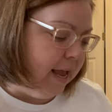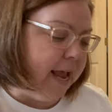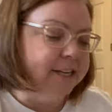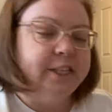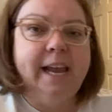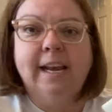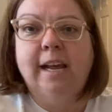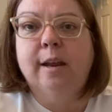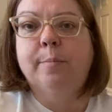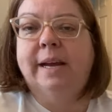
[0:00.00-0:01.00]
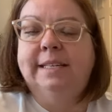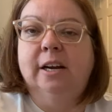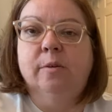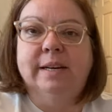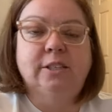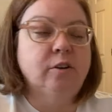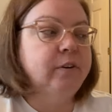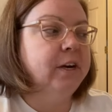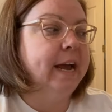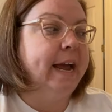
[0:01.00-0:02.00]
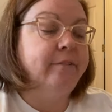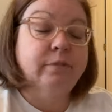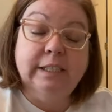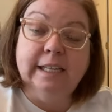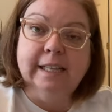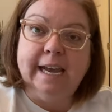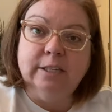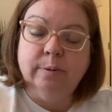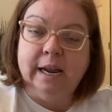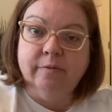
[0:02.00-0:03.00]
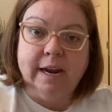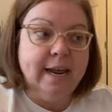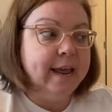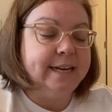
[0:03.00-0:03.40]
Educated by Tara Westover. I really liked when I read it.